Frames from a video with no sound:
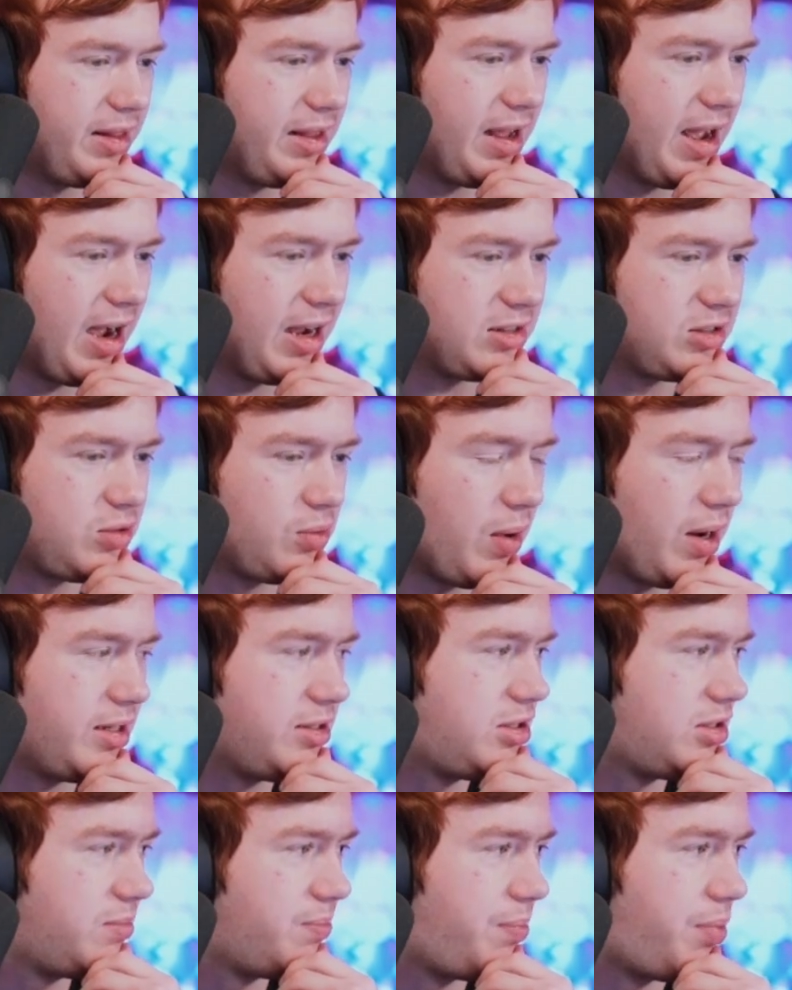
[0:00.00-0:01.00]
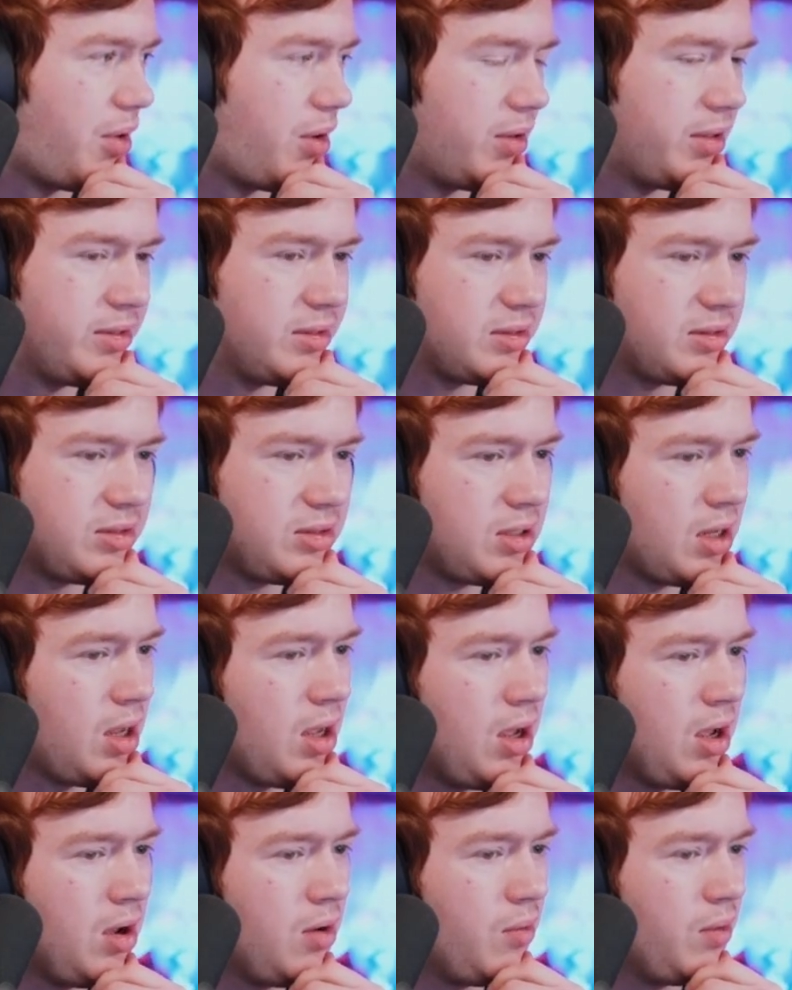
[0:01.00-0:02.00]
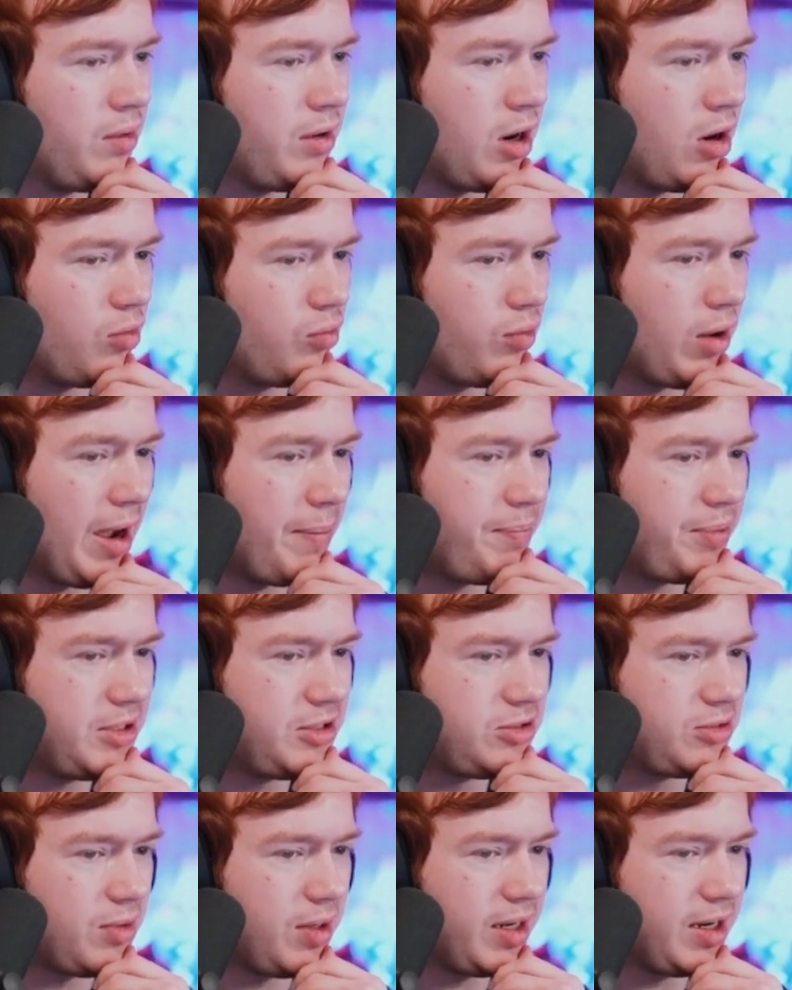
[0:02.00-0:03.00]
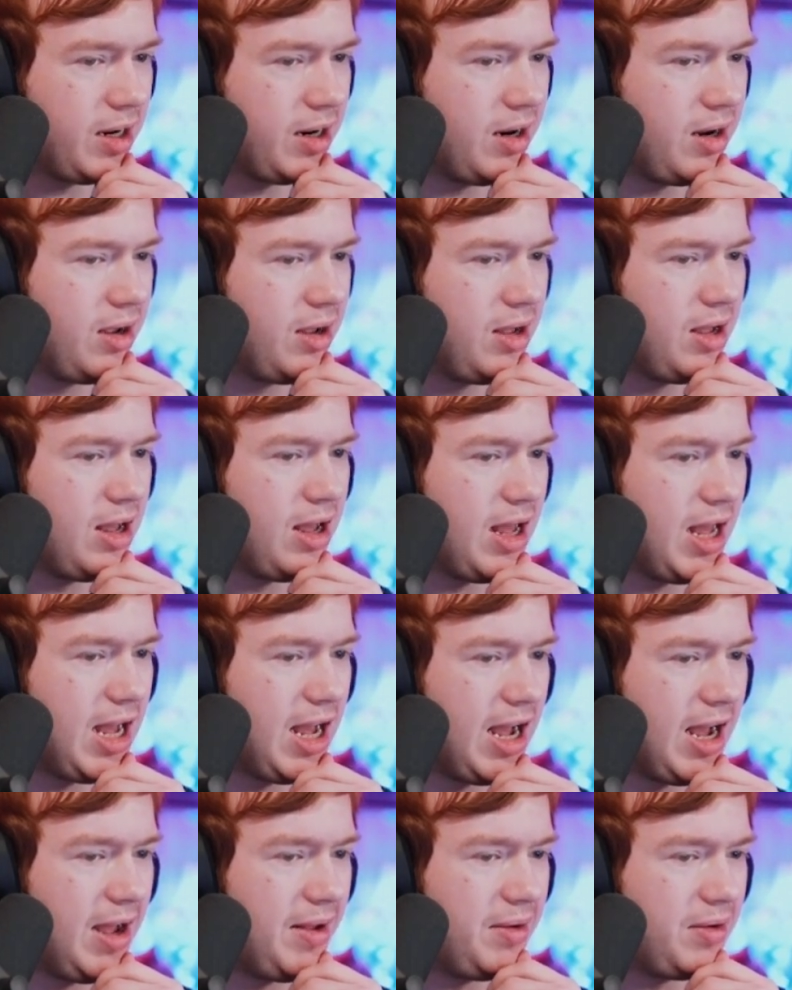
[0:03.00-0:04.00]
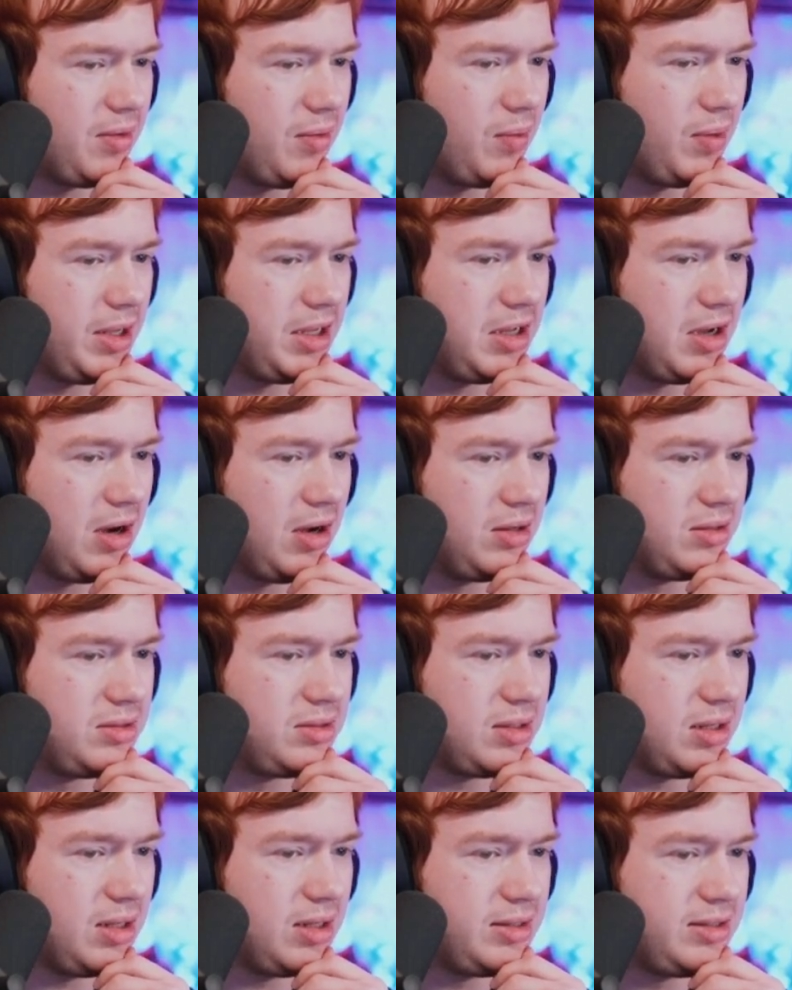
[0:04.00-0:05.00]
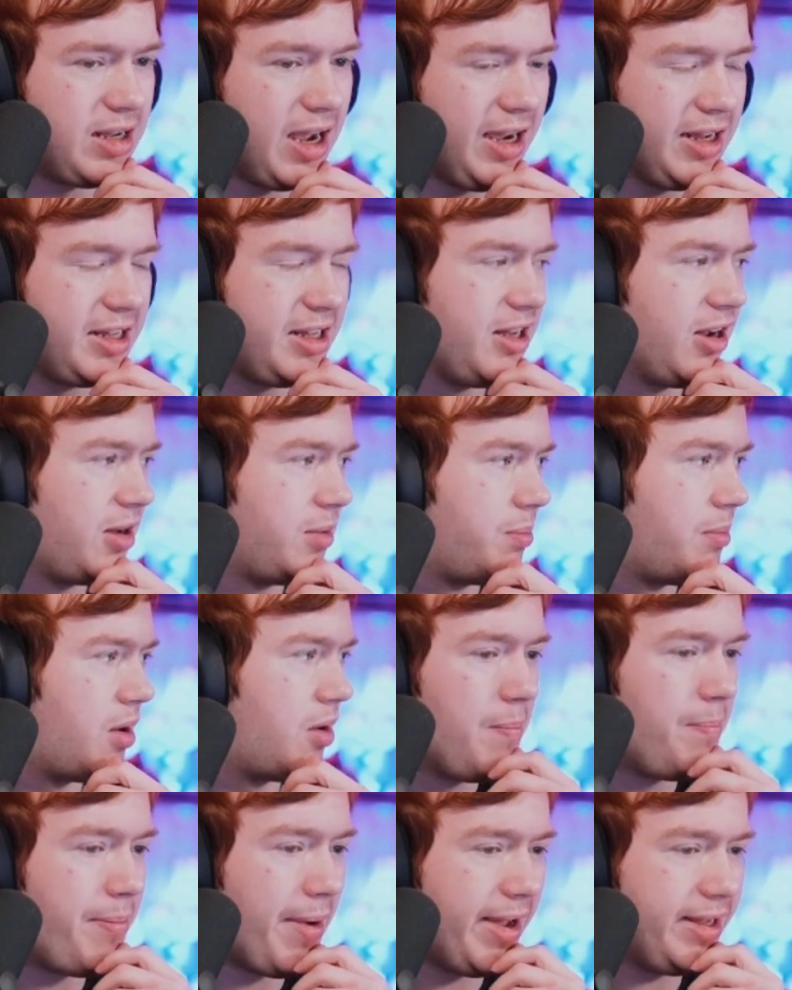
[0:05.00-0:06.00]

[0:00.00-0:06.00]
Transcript: The actuation points, we've got rapid trigger, and we got tachyon mode.